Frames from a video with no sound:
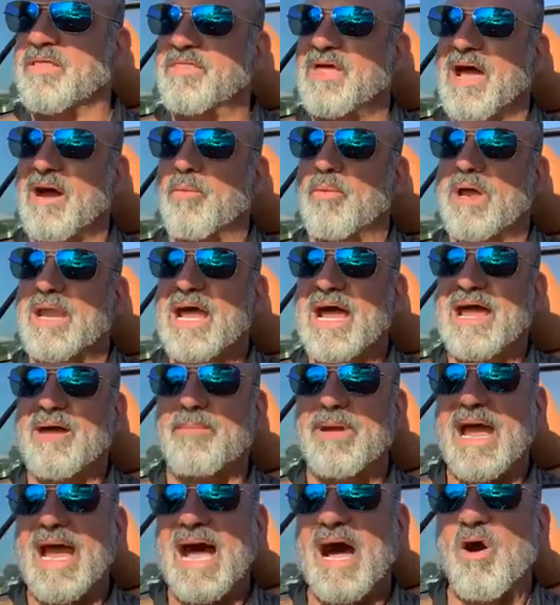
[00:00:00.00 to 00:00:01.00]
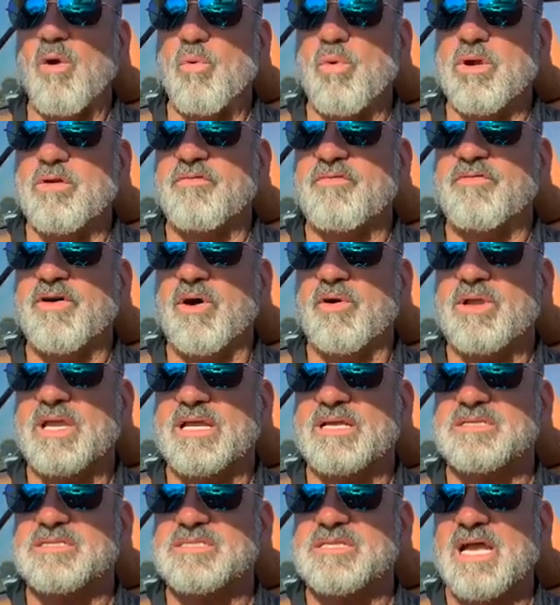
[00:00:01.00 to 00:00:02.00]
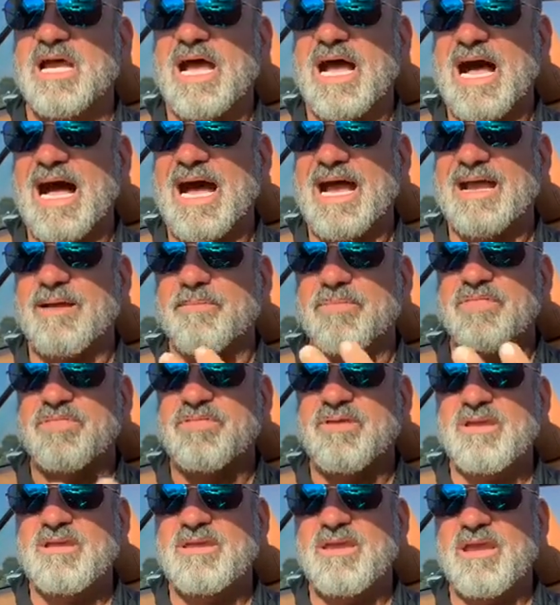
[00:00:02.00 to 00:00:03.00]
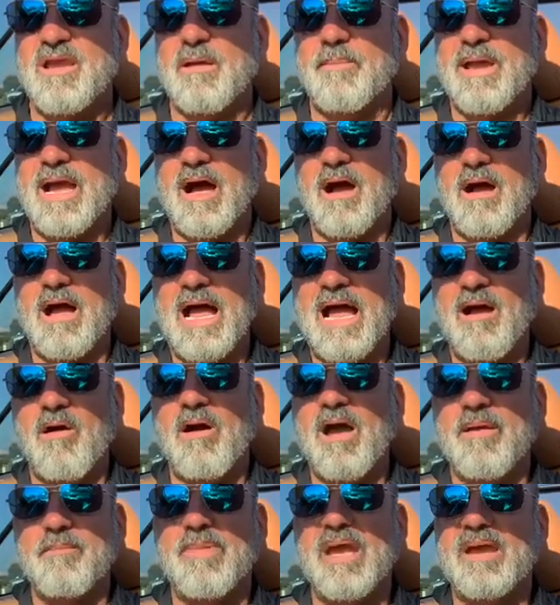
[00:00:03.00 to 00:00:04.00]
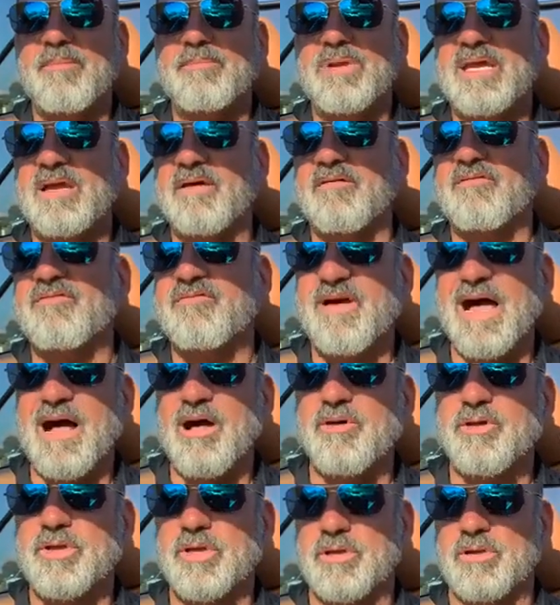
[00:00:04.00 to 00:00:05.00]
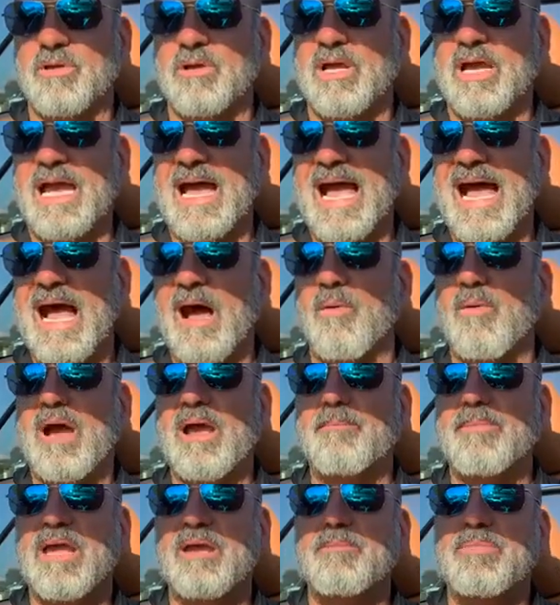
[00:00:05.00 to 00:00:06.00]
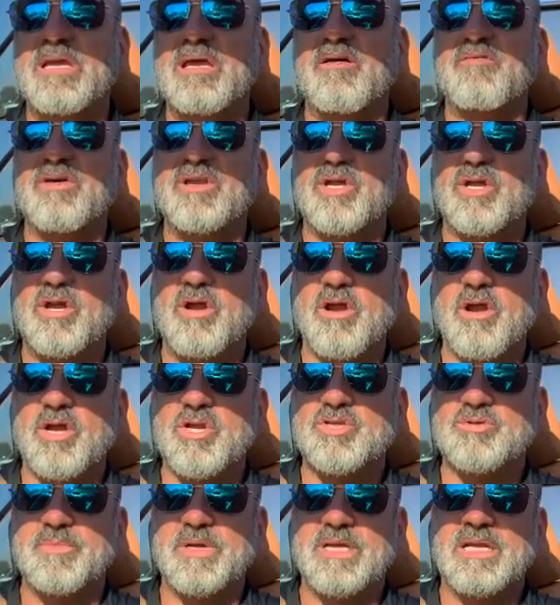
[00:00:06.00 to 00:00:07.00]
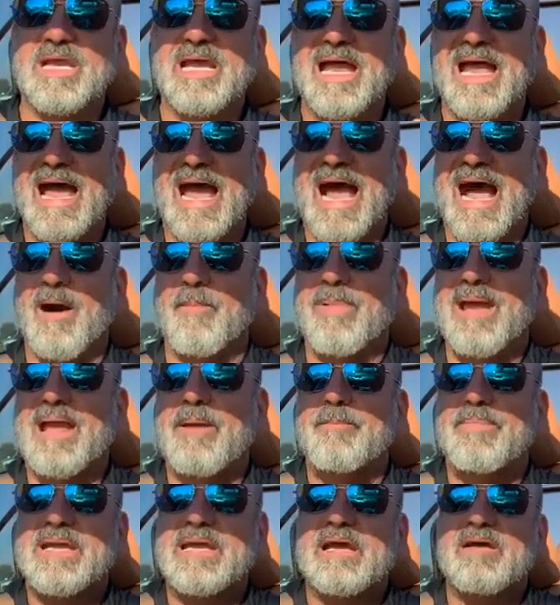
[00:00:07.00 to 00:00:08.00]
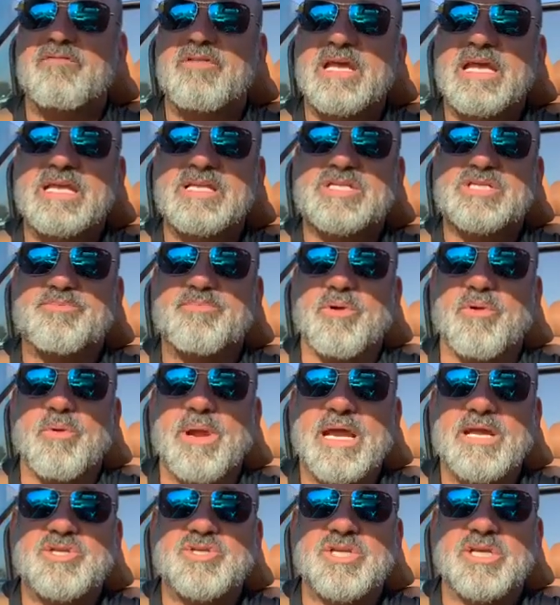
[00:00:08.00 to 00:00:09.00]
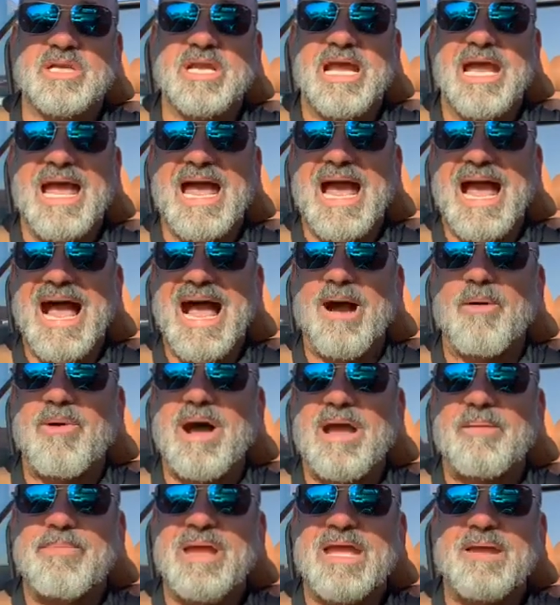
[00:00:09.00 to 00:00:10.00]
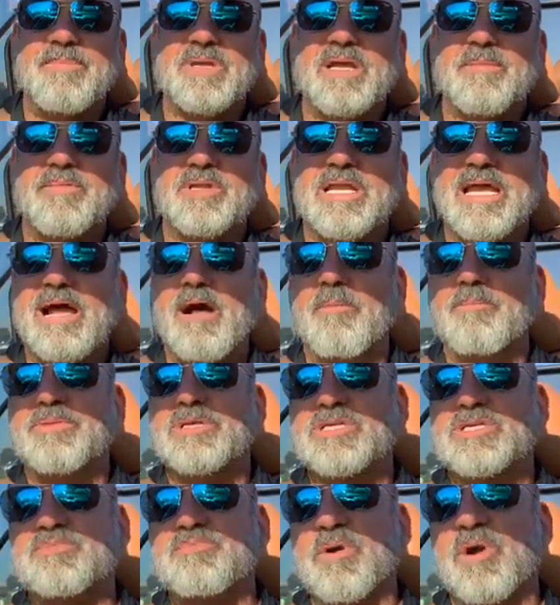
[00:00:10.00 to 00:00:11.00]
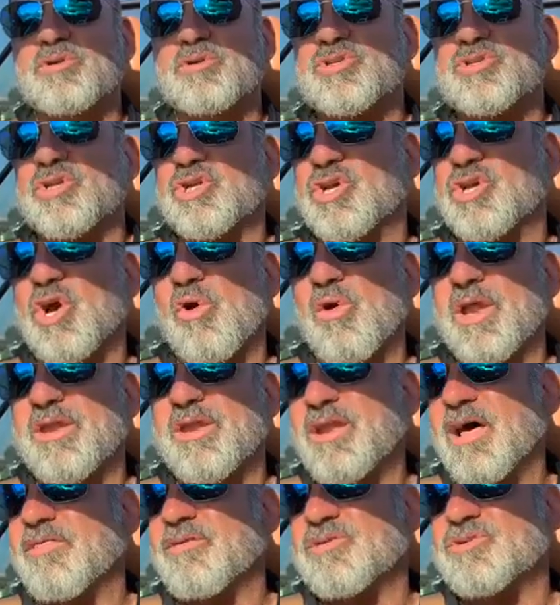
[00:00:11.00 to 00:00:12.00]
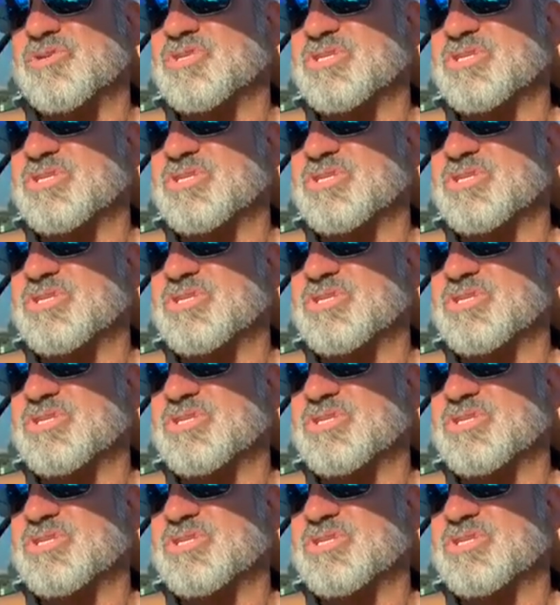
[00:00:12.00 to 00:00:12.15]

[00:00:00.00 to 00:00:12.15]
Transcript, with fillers: that when I am outward focused, I am thinking about how I may be of value, how I may be of encouragement, how may it be of inspiration, how I may be able to help this person go another